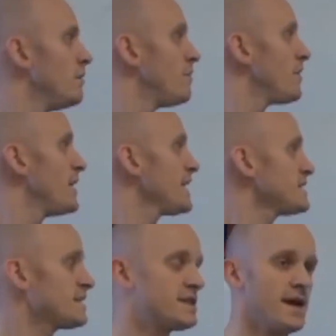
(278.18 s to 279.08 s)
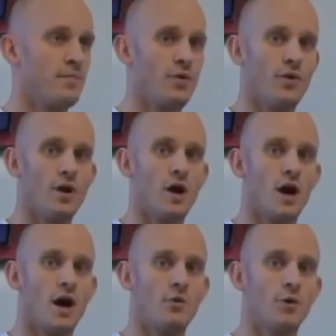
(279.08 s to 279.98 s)
For the next example,
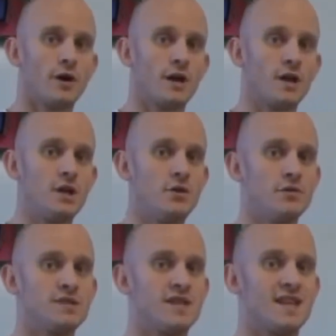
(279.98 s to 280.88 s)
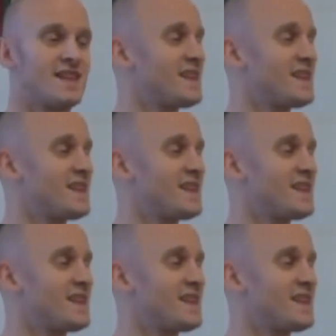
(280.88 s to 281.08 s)
we're going to use the